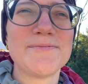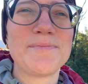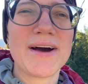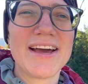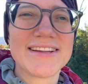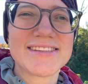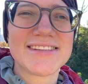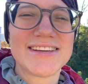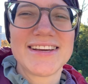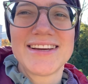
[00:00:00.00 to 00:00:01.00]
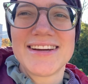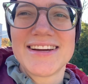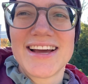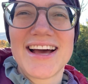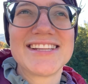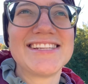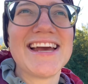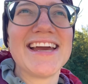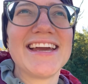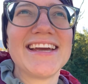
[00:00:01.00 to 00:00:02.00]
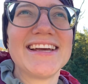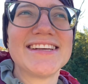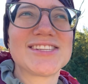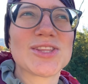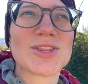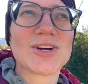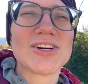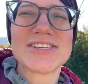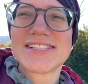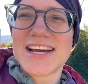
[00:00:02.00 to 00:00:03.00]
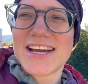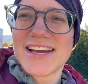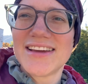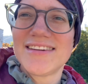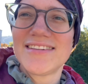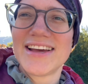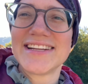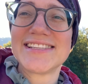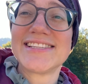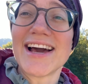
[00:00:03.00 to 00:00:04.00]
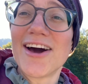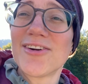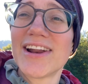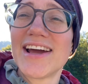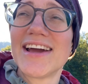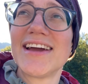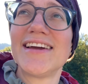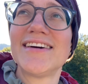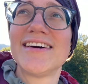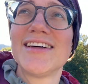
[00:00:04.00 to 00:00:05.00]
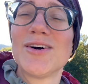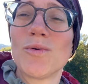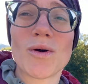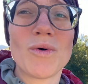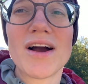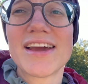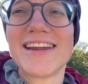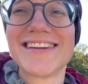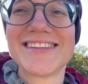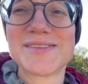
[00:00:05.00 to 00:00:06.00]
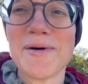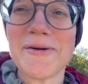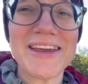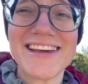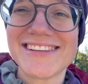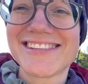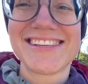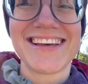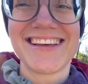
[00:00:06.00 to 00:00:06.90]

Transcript: but today is Thursday, and Saturday we're walking into the Smokies.